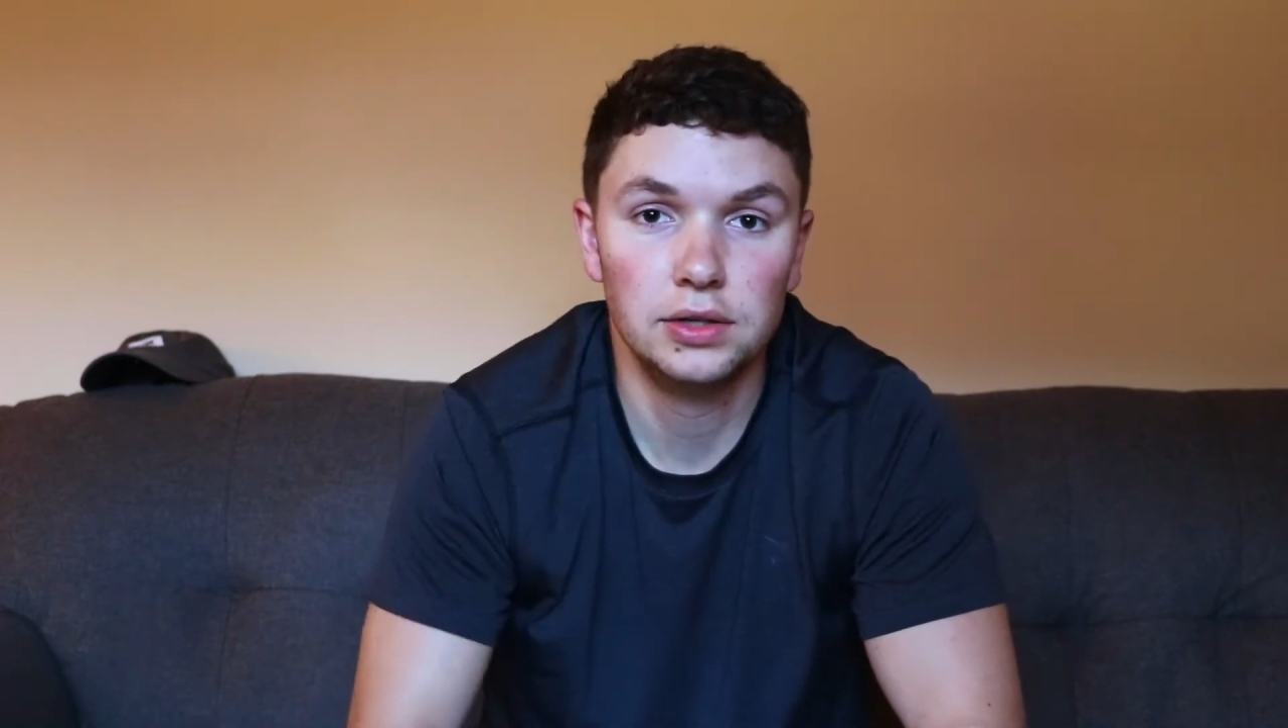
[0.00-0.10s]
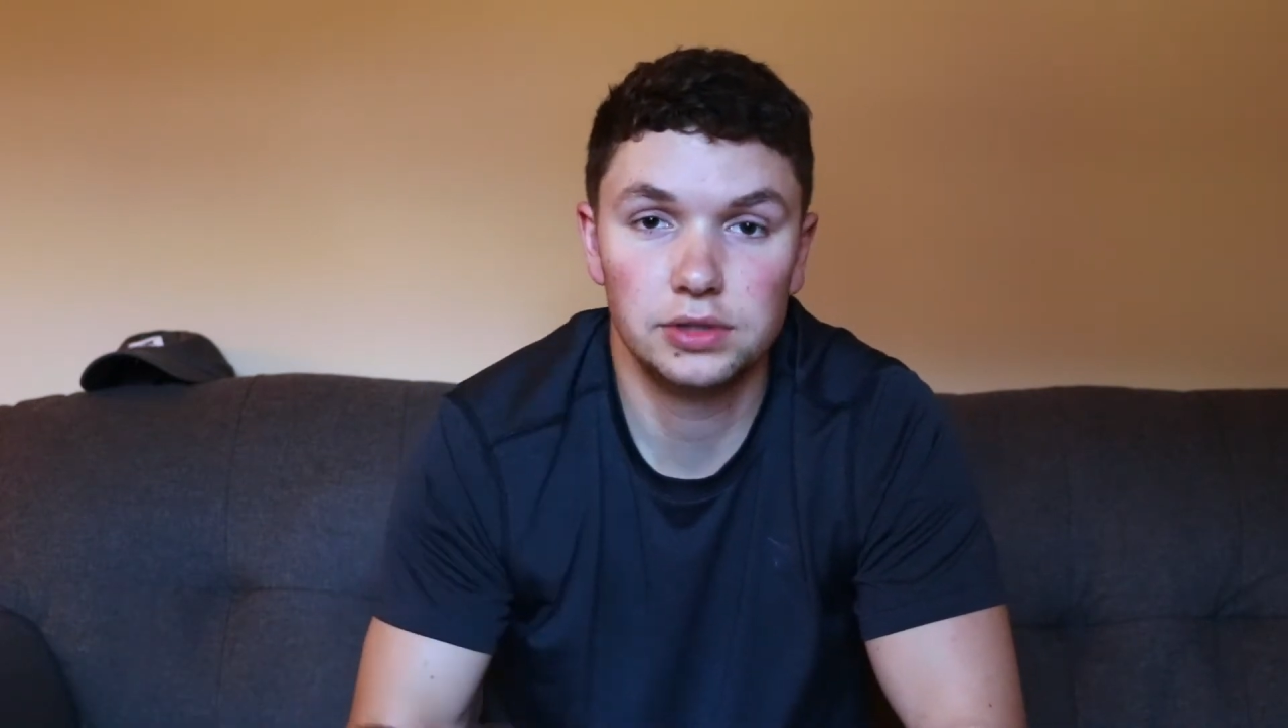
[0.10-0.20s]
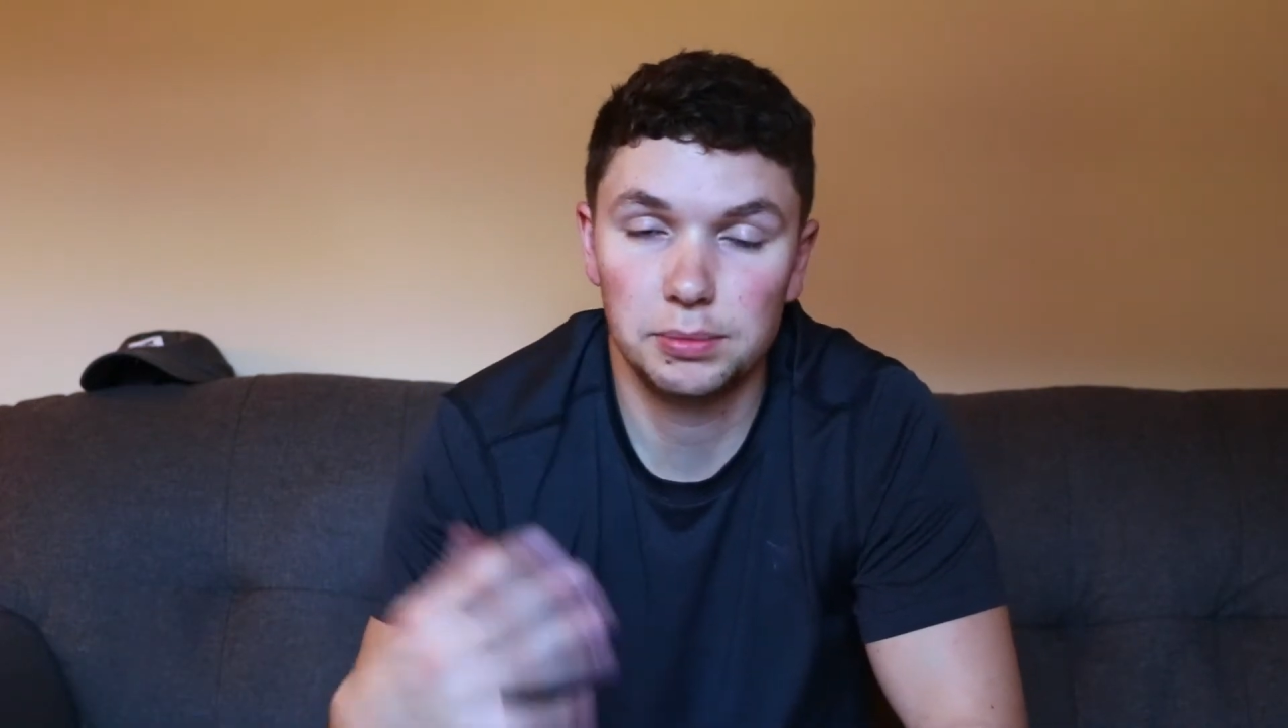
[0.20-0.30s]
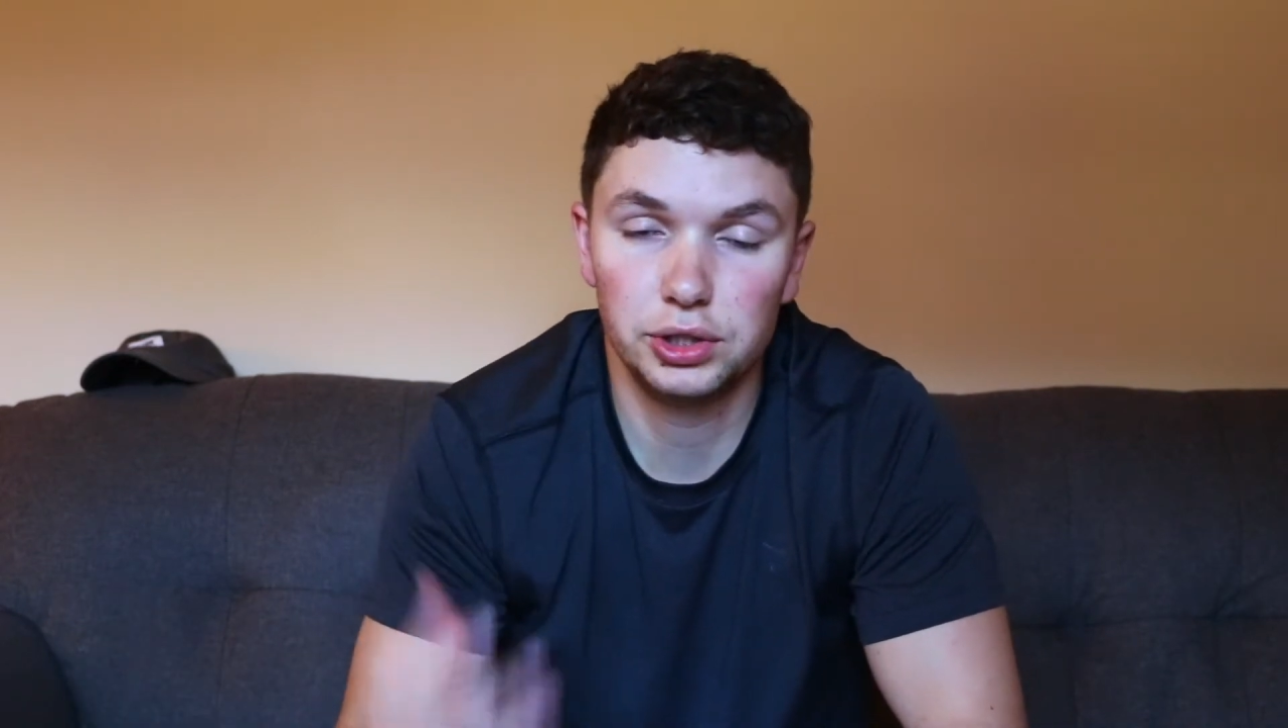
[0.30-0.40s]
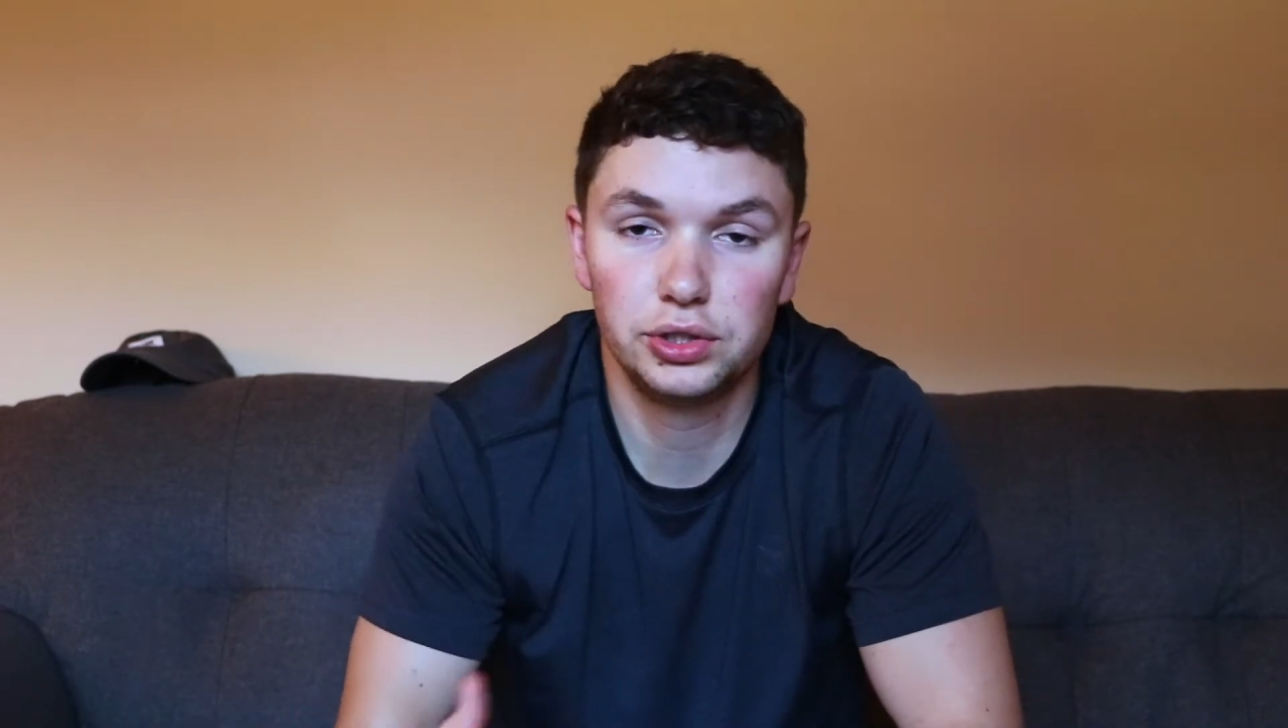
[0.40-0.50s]

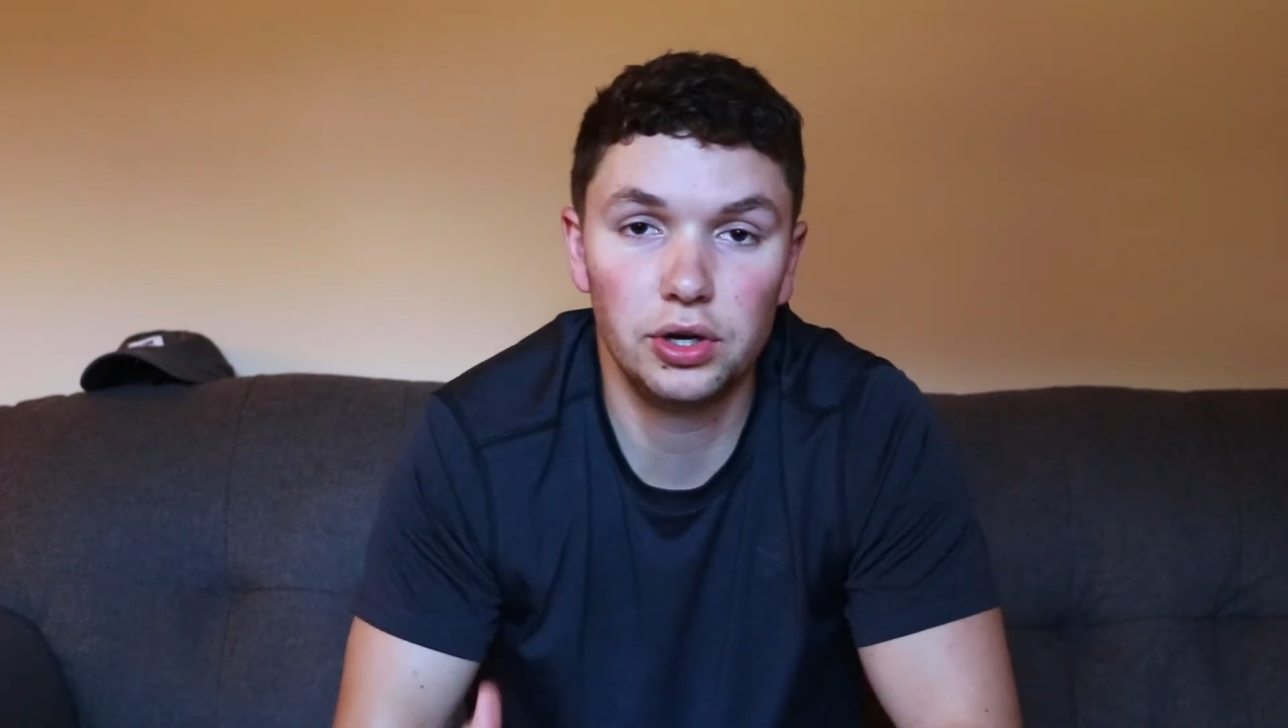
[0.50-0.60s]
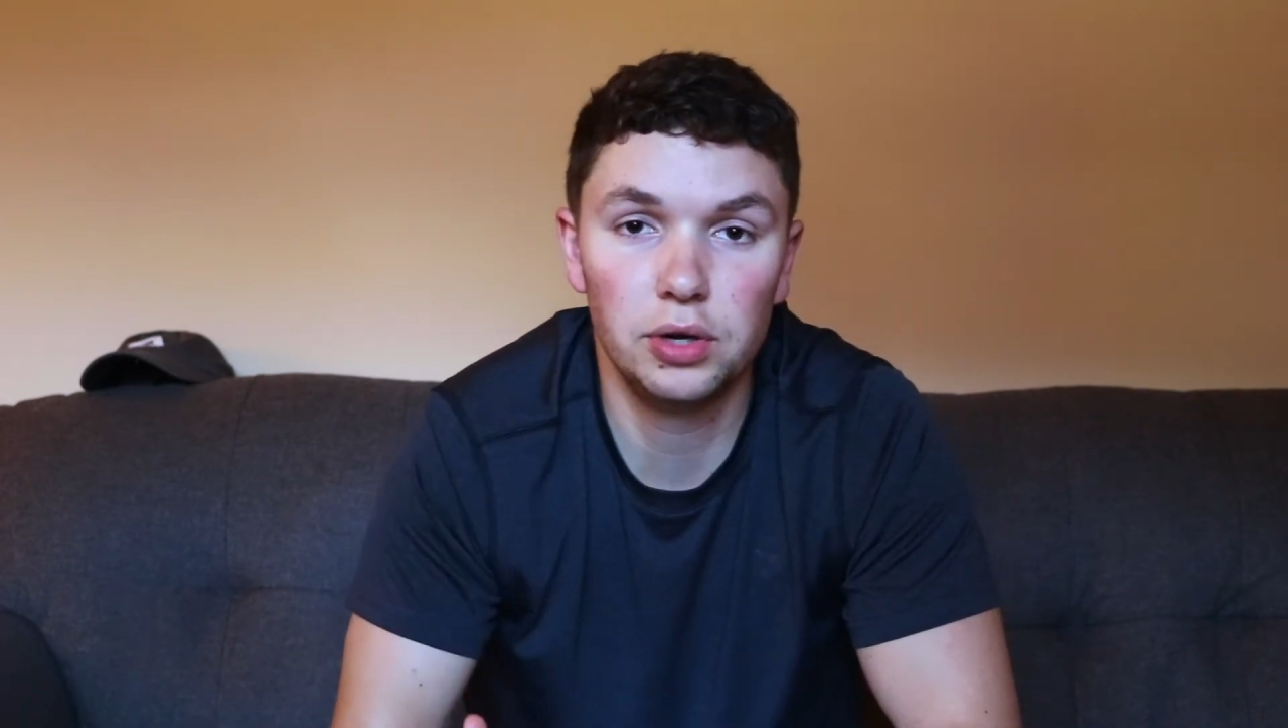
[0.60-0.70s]
So I'm going to show